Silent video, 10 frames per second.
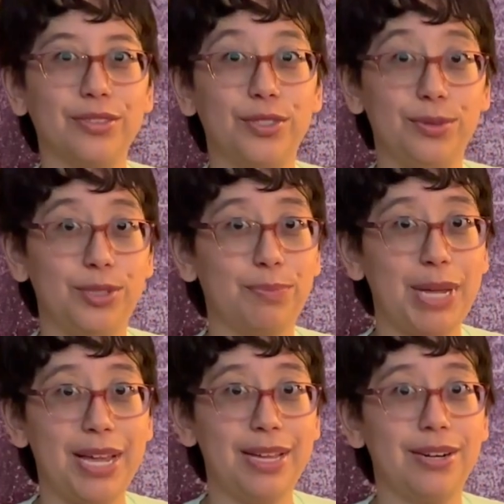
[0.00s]
to
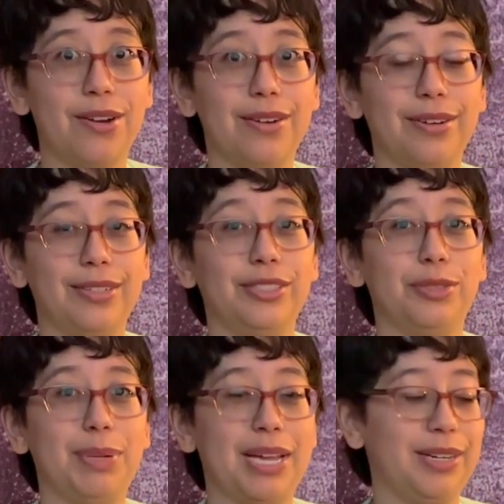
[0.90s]
Japan on
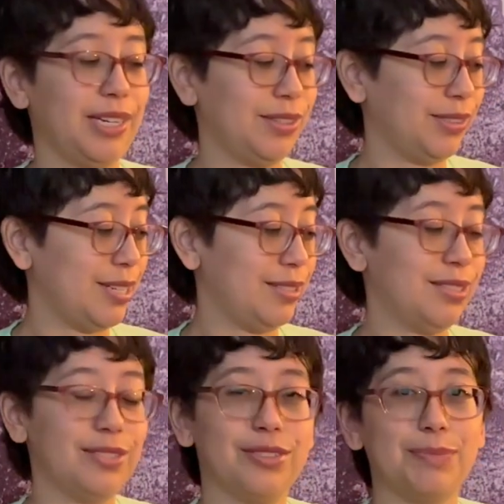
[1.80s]
Japan Airlines.
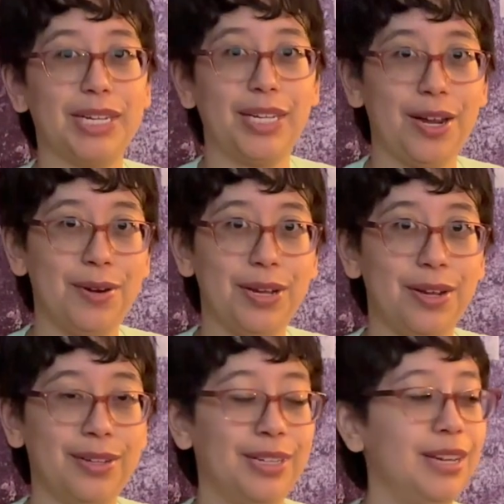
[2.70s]
This is my carry-on